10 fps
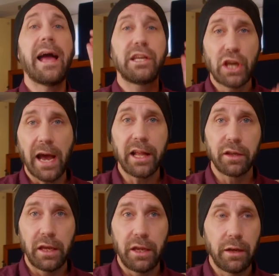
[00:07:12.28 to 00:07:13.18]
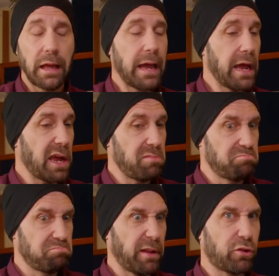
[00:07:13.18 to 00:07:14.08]
I dialed in a,
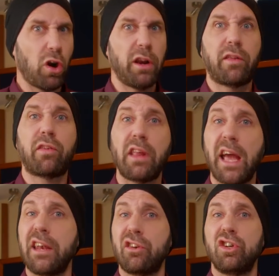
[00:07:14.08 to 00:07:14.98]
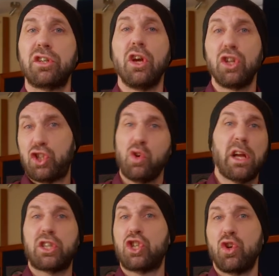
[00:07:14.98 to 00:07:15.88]
let's call it standard
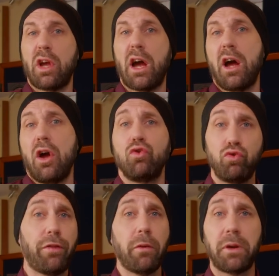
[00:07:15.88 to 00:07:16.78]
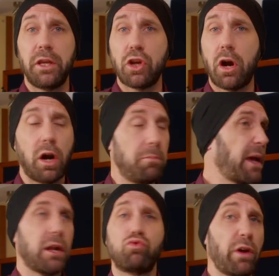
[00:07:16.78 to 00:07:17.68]
chuga chuga rhythm guitar,
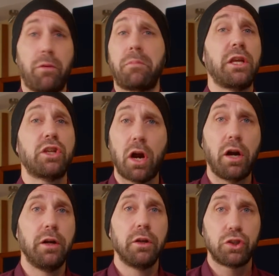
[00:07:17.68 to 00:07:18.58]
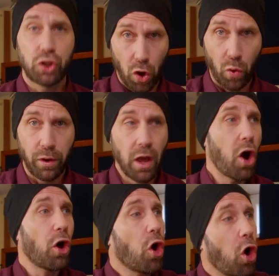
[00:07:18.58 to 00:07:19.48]
metal rhythm guitar tone
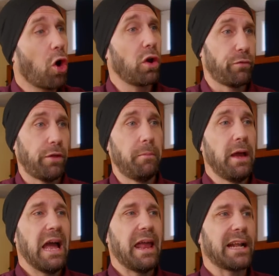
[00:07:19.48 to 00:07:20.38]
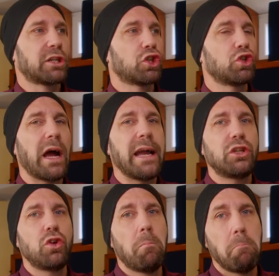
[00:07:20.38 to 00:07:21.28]
on all of them, and I
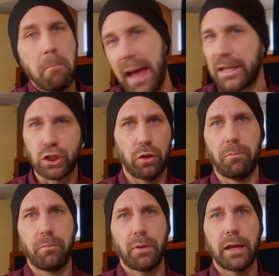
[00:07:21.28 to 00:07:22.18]
tried to match them.